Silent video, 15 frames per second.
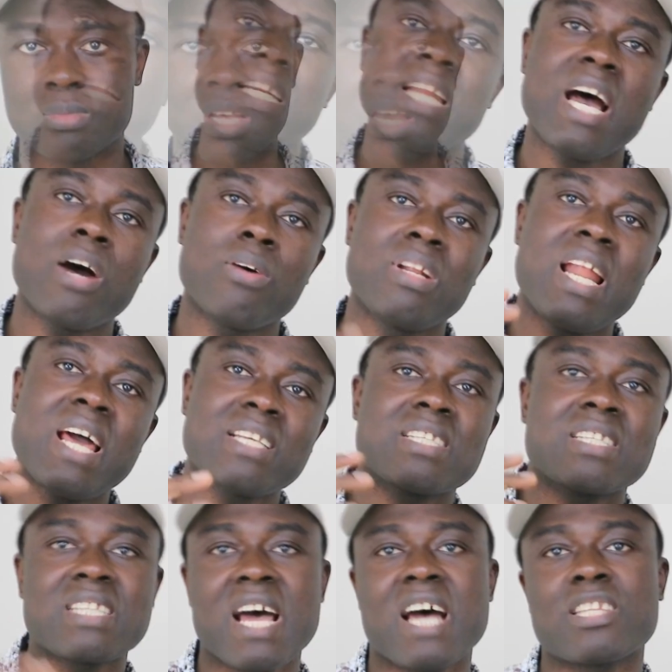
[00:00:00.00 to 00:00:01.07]
Now,
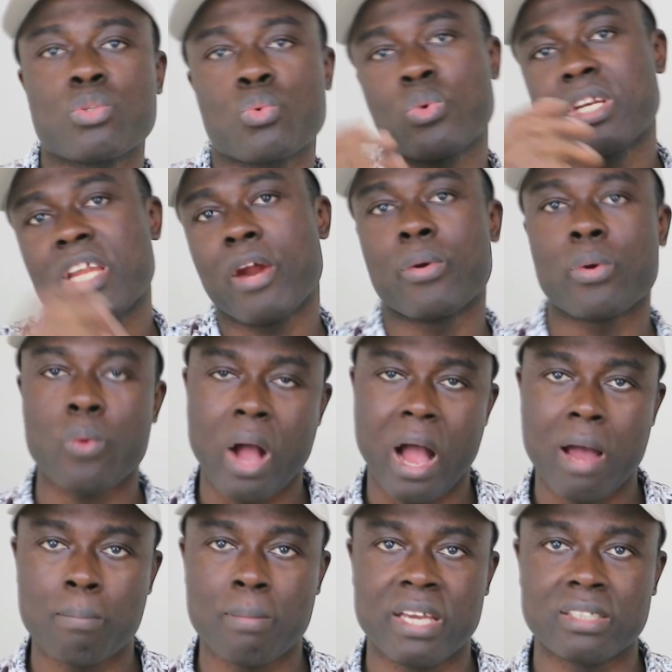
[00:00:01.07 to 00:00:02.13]
let's start with the
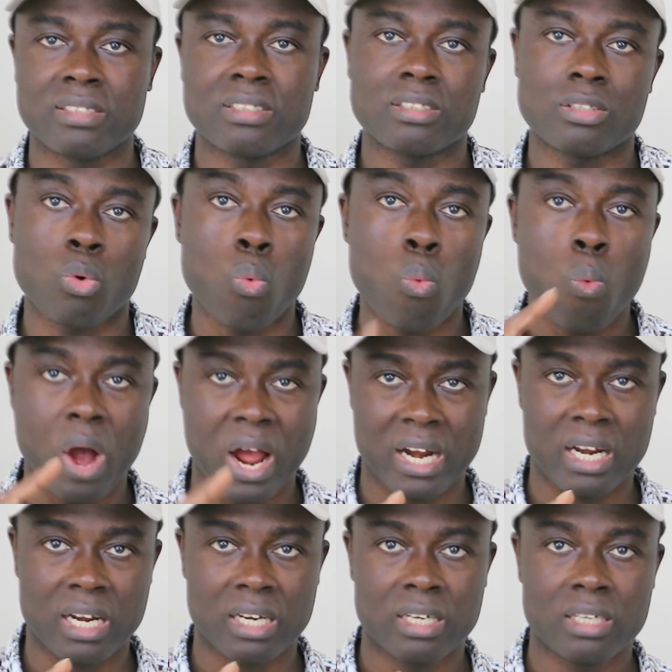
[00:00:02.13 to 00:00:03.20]
requirements.
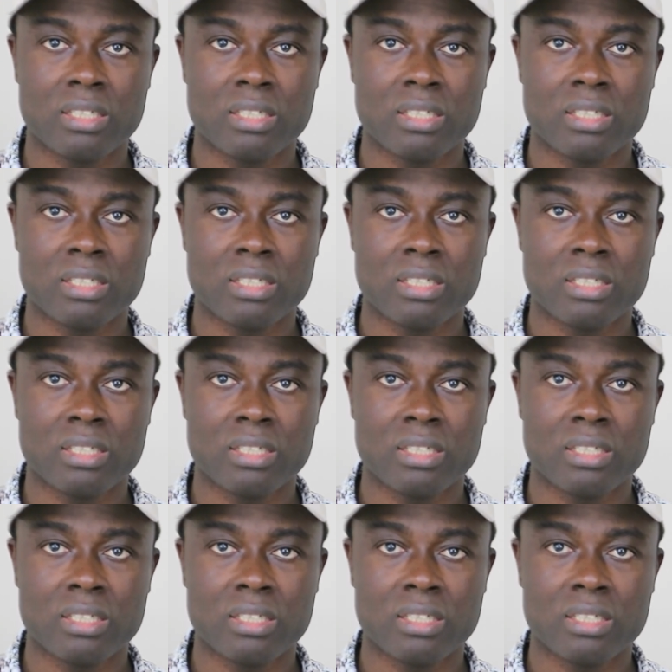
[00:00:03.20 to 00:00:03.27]
1.